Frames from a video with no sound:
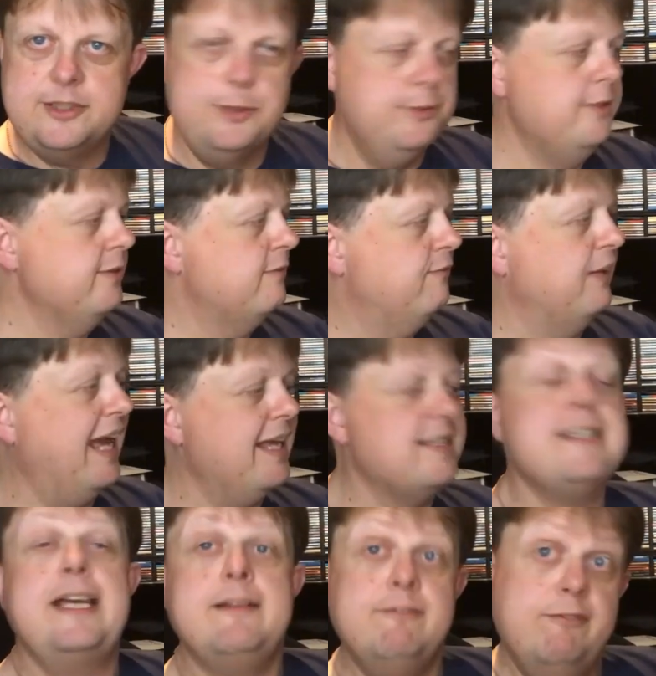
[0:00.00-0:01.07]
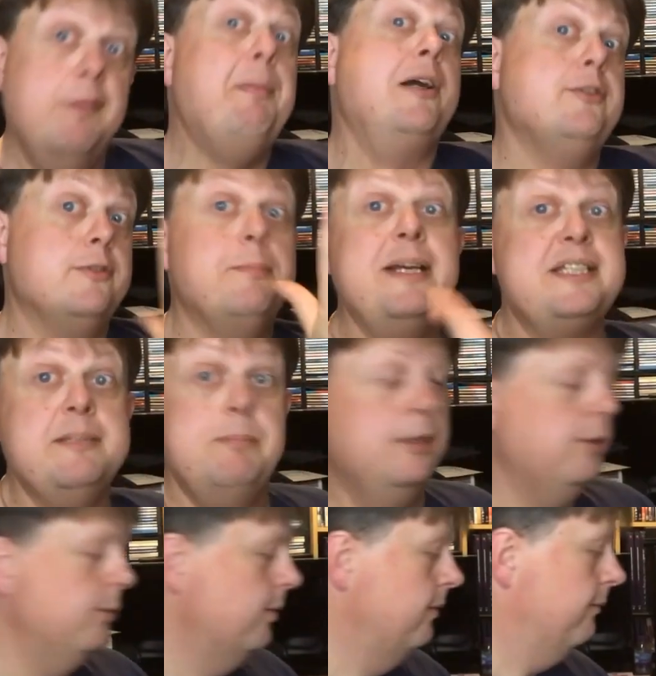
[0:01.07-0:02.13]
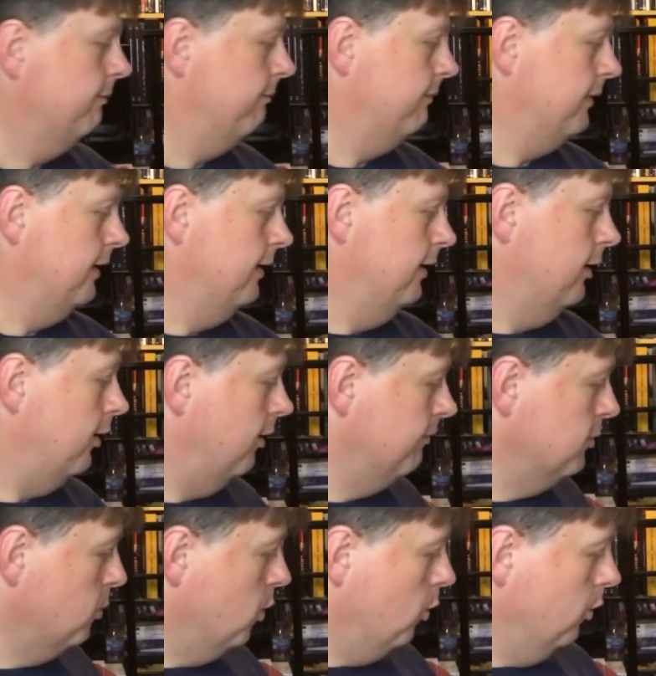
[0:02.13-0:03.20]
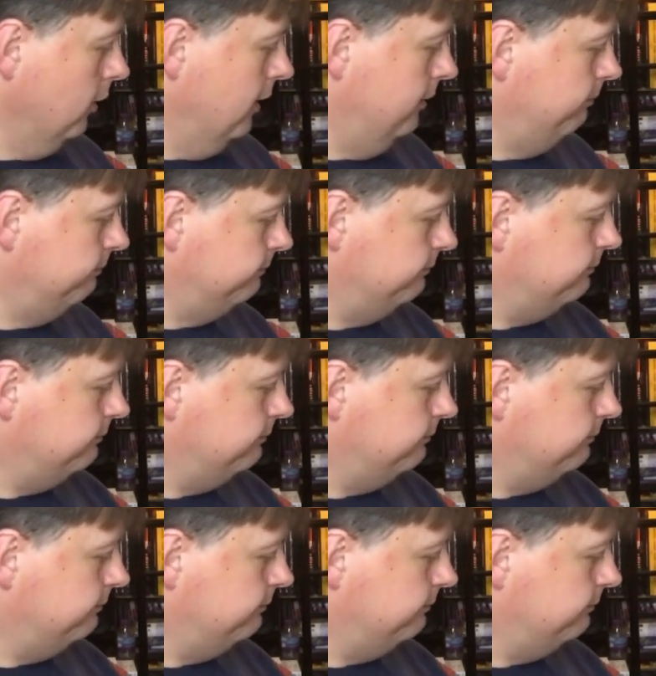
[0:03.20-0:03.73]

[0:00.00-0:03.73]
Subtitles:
of student flats had the poster of Betty Blue on the wall.